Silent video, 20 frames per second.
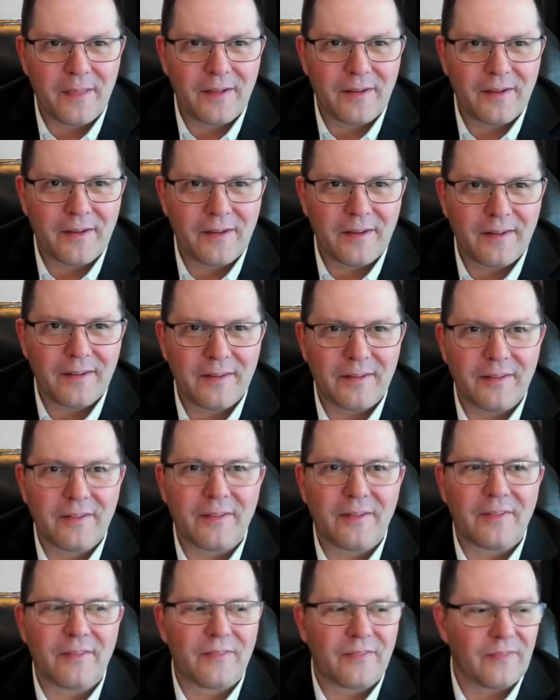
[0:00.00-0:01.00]

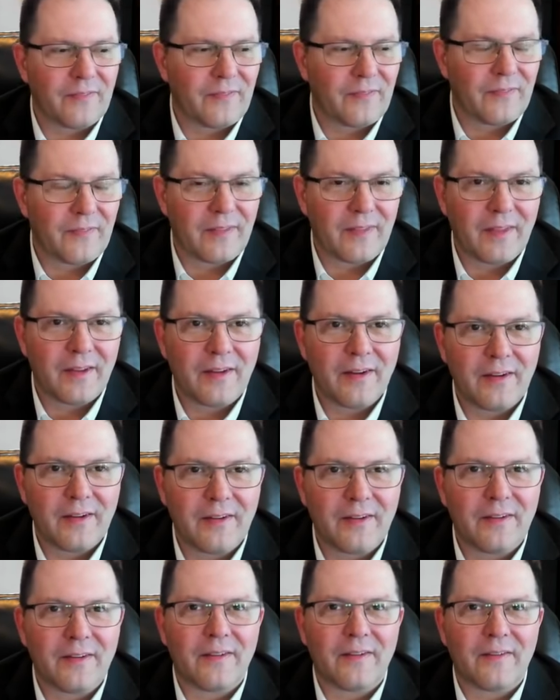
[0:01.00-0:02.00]

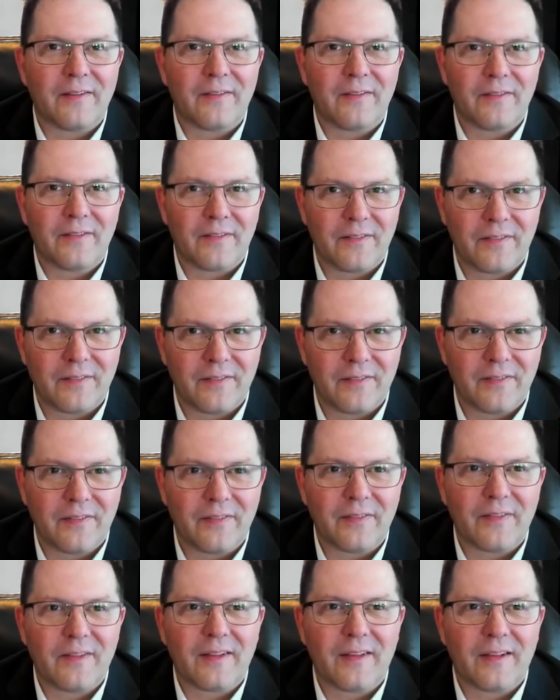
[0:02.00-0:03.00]

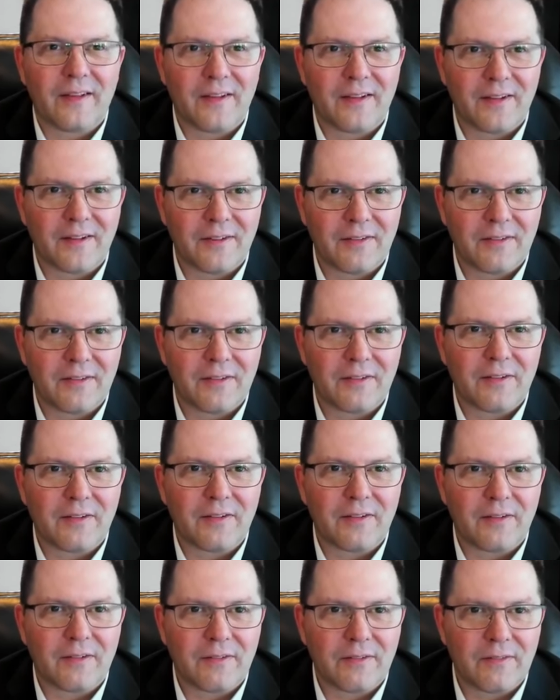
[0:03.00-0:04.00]

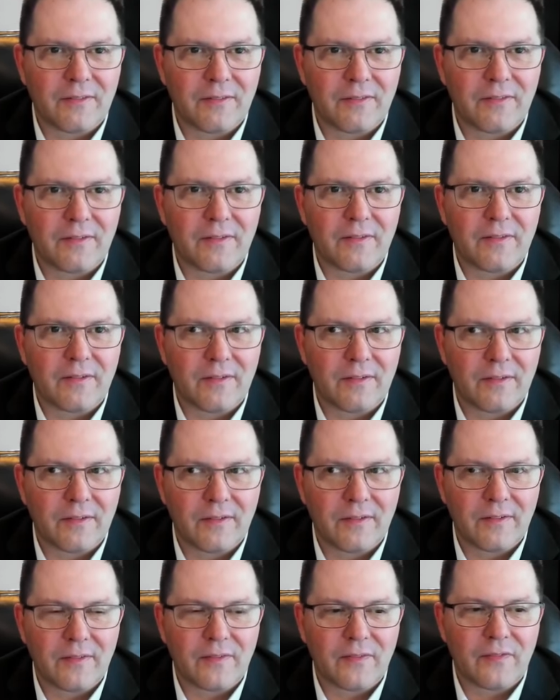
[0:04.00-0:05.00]

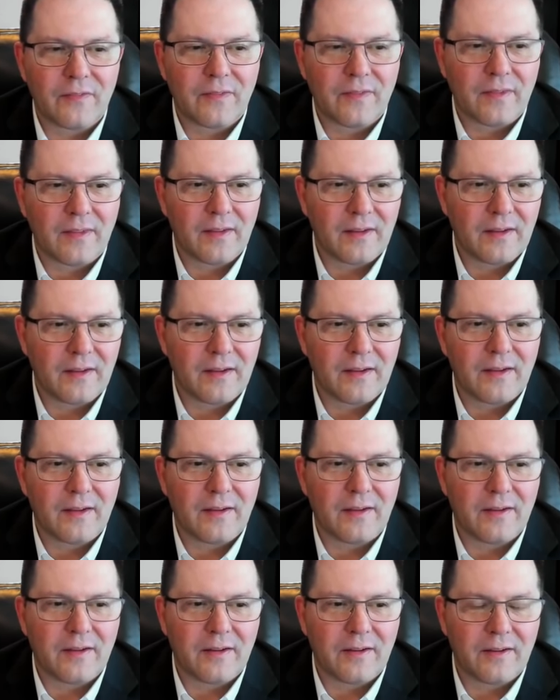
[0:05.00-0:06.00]

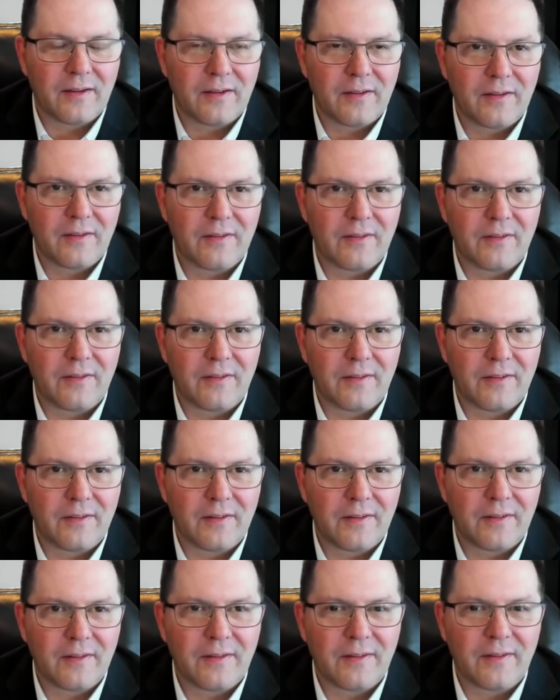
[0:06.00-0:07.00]

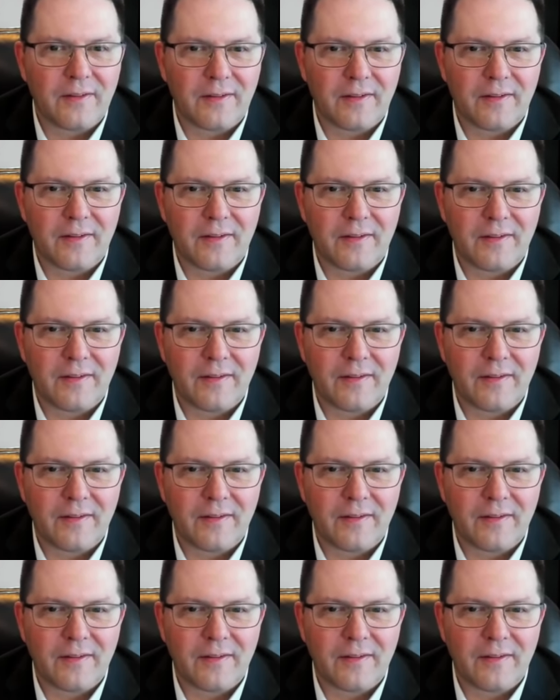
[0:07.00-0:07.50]
The person shown says nothing.